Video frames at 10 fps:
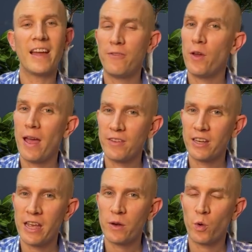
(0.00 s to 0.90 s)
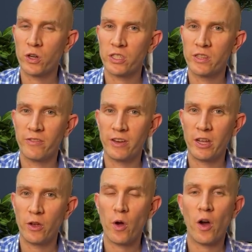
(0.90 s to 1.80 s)
If you haven't yet watched the
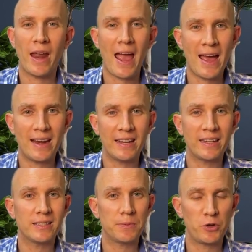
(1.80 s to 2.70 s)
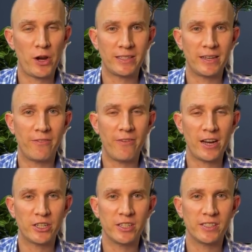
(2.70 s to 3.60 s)
video on adding and subtracting
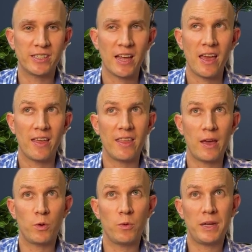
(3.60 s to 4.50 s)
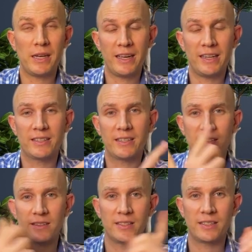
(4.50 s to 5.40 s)
fractions, that will be linked
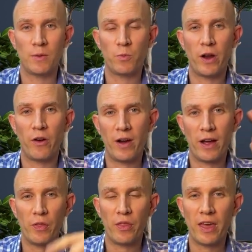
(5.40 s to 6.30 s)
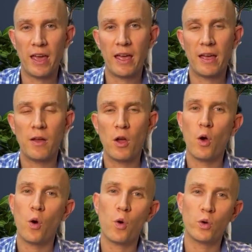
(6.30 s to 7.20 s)
somewhere around there
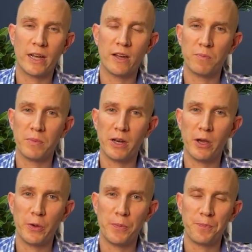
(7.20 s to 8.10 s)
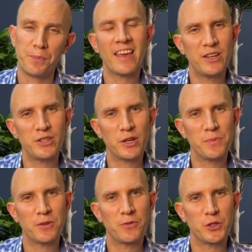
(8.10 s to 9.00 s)
or down below. And thank you so
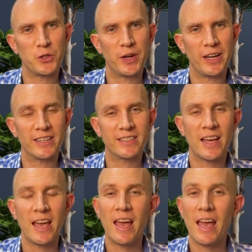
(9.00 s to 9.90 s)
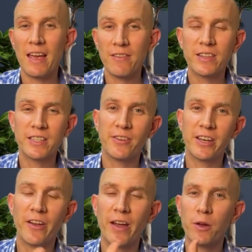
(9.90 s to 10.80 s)
much for joining us. If this
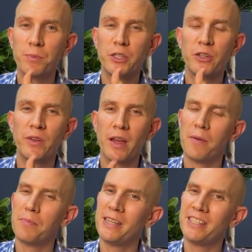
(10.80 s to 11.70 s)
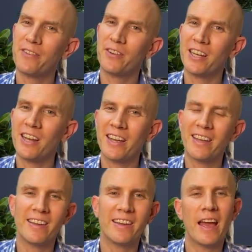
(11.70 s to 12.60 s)
video helped you, please give it a
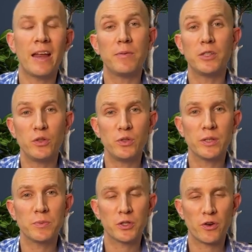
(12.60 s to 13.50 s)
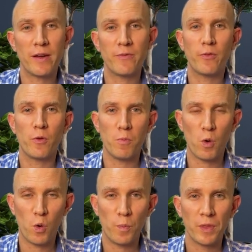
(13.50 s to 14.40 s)
like and do subscribe for
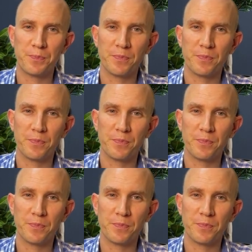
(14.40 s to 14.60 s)
more.